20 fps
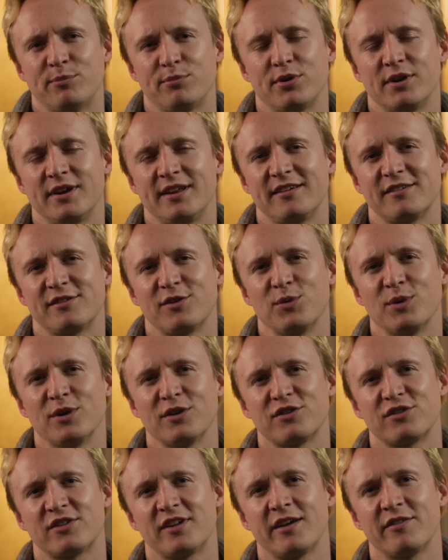Pretty
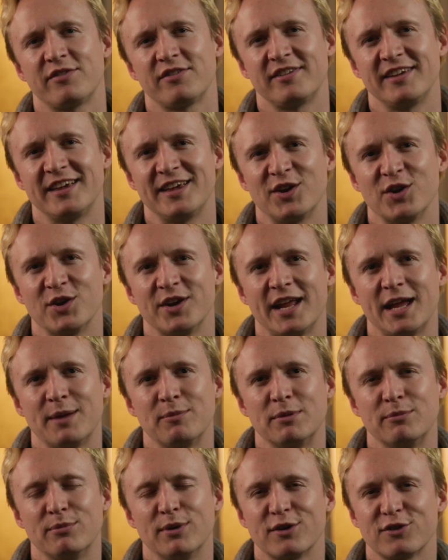surreal stuff seeing your
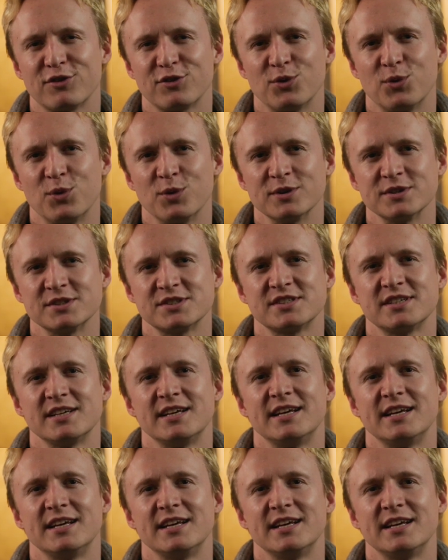name in bookstores.